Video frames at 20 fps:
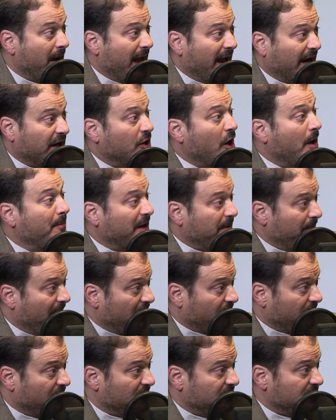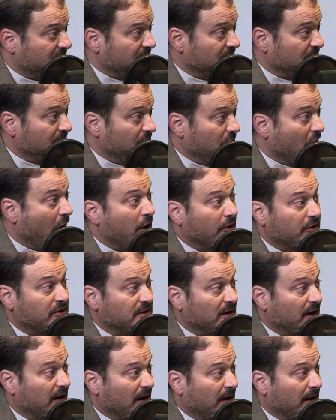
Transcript: economic migrants, not